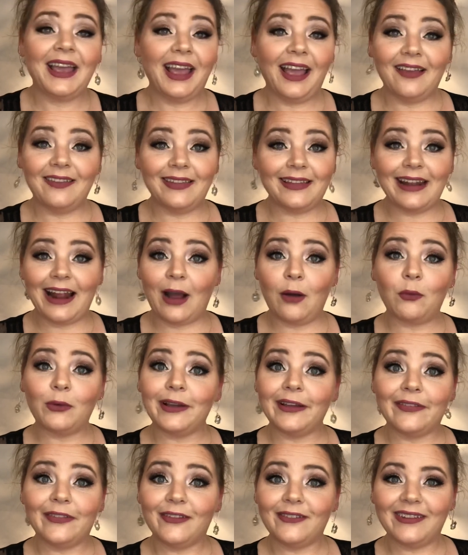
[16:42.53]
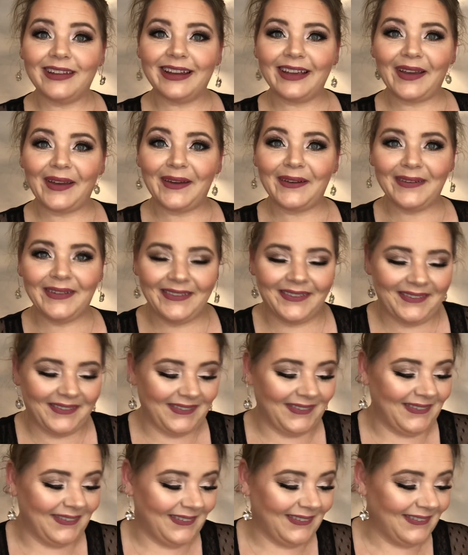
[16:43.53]
and then I will end the video.
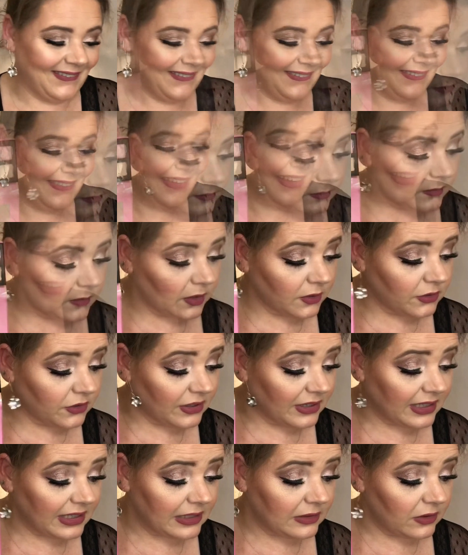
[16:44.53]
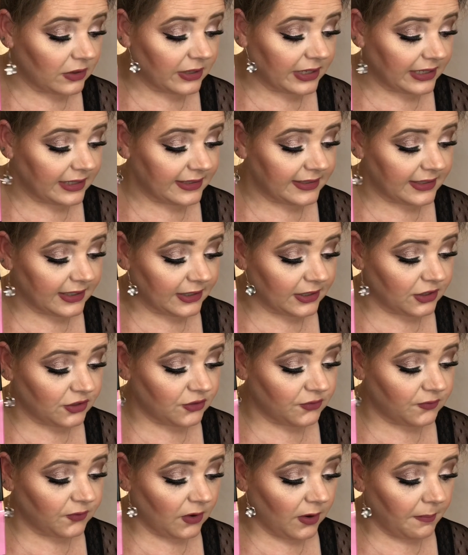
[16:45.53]
To any look in a cinch,
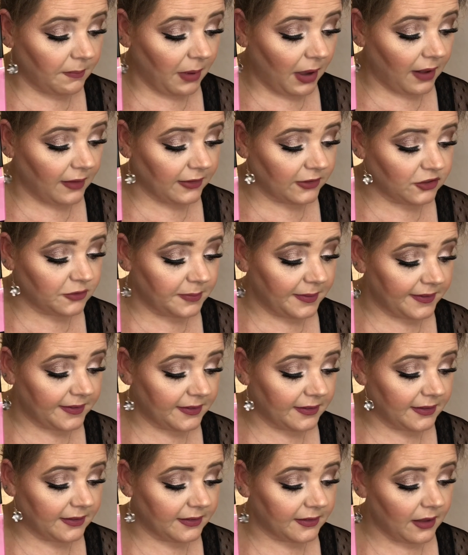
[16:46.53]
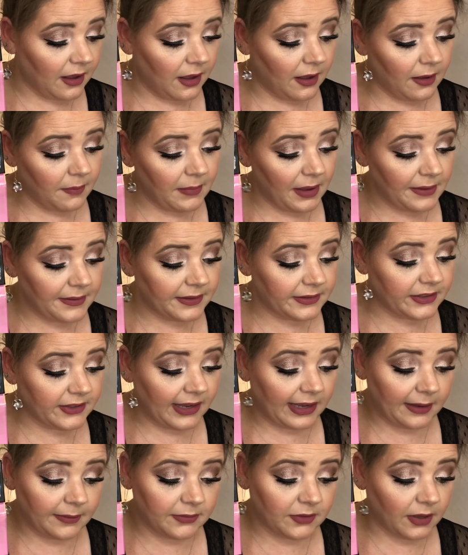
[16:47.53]
from polished business maiden to
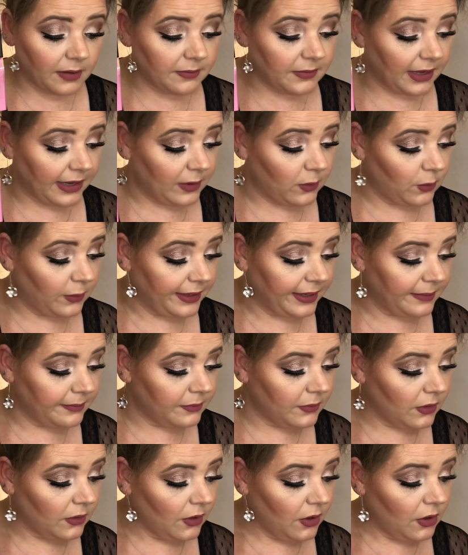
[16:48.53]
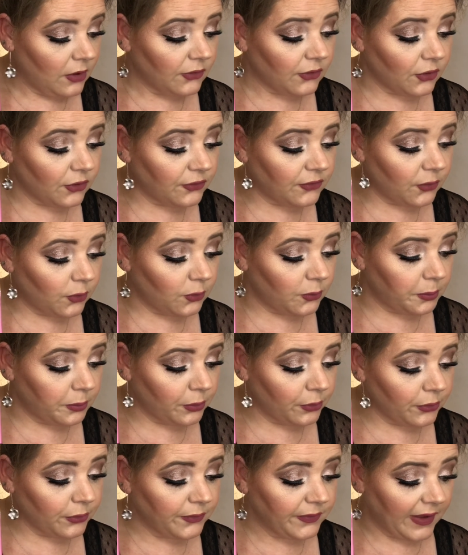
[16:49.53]
amped up night queen. For a
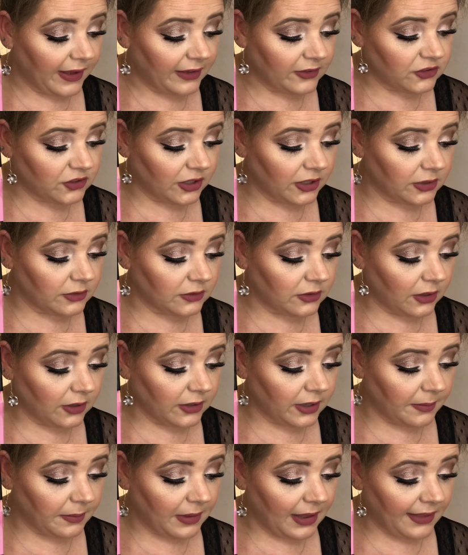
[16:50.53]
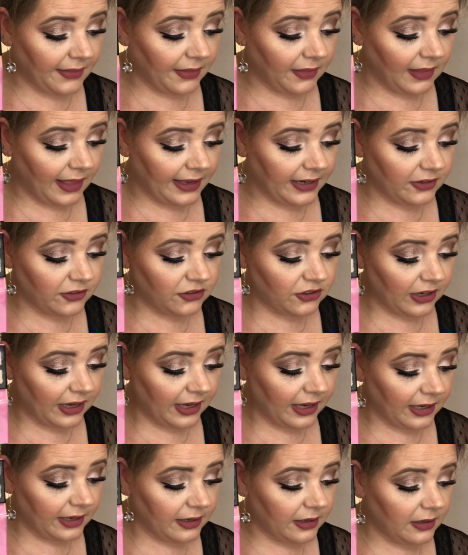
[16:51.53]
foolproof eyeshadow look, apply the lightest
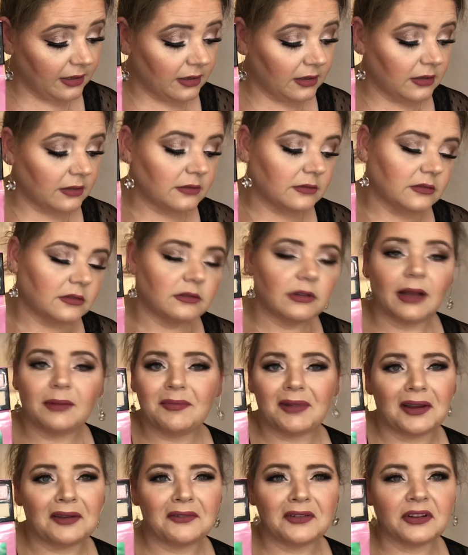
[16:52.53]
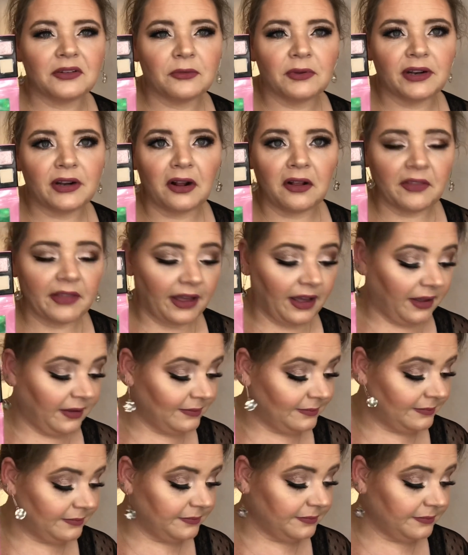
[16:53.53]
shade. I'm not even going to read all that.